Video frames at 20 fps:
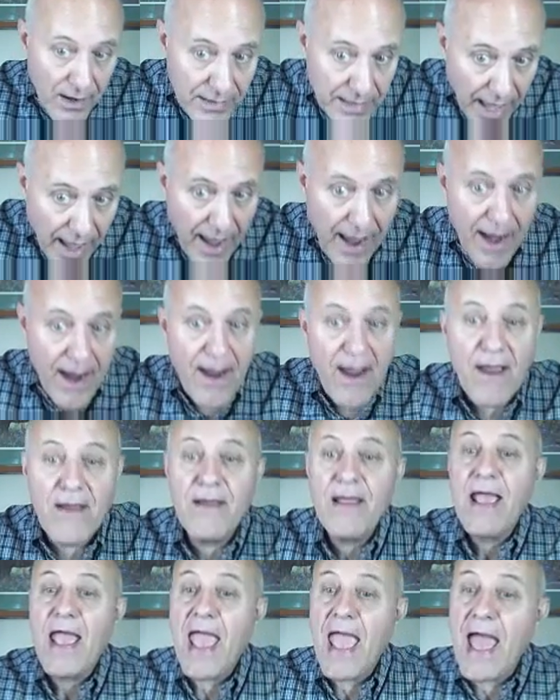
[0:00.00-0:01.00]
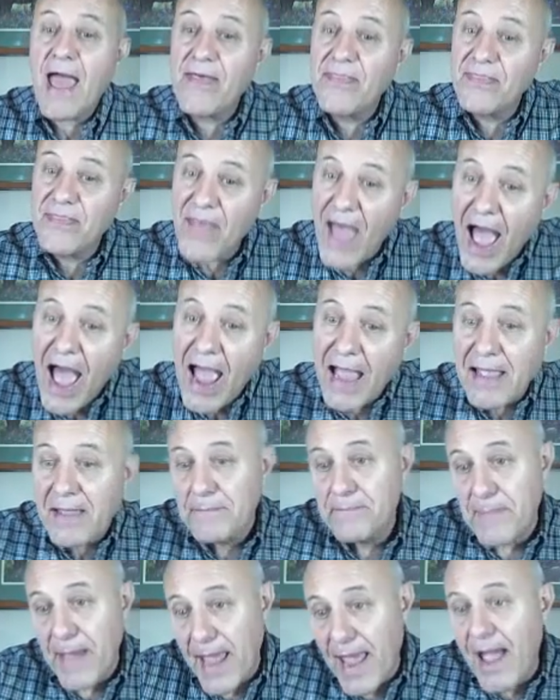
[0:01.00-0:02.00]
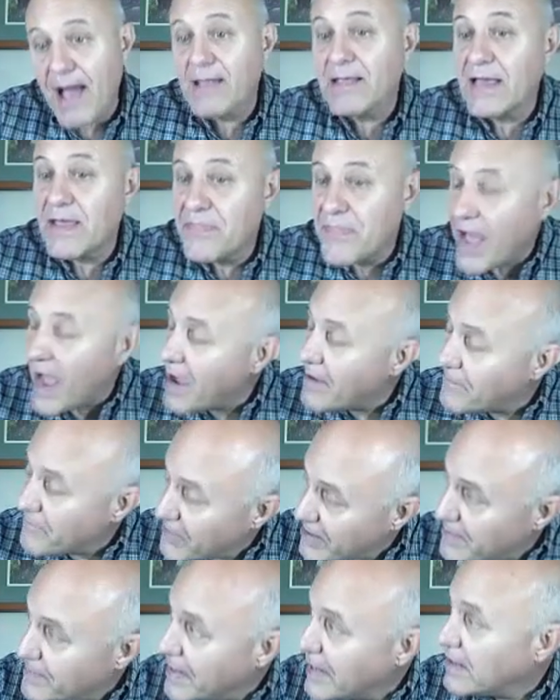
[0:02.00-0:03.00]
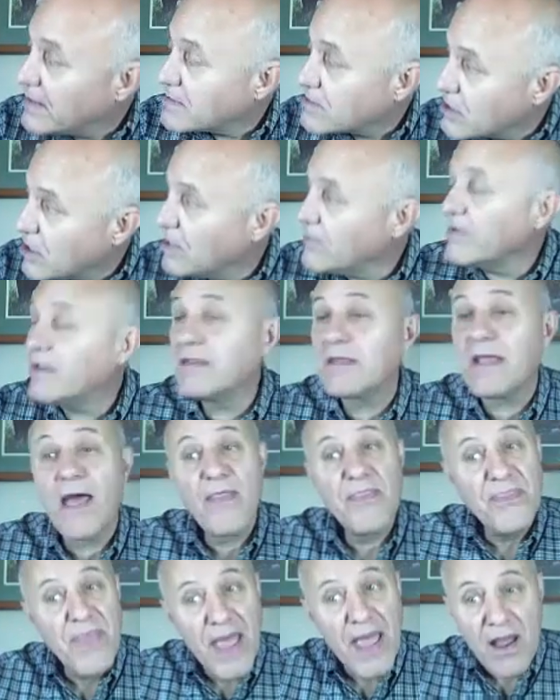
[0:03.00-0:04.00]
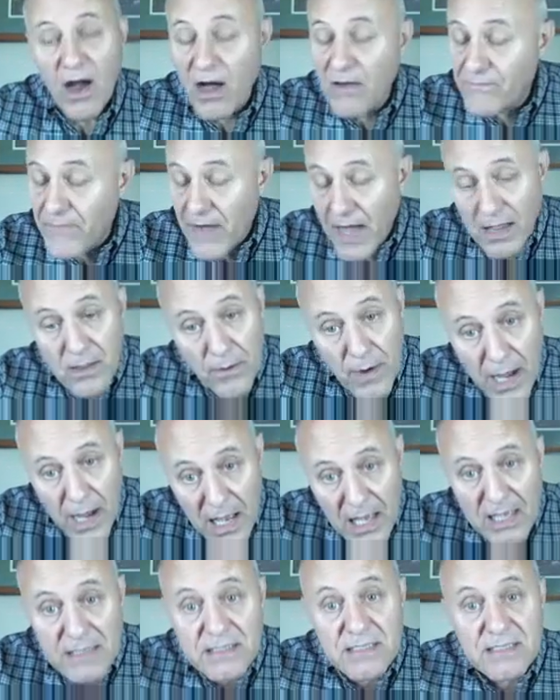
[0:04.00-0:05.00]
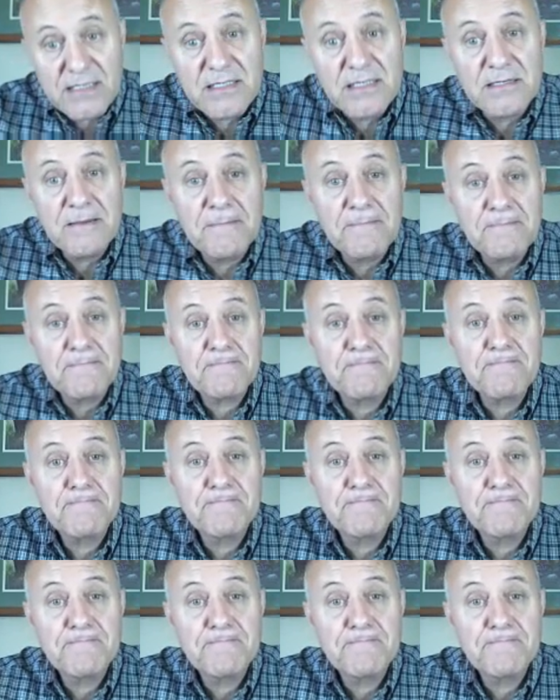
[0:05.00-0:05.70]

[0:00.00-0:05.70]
our ger and thy male and thy female servant, they all follow us.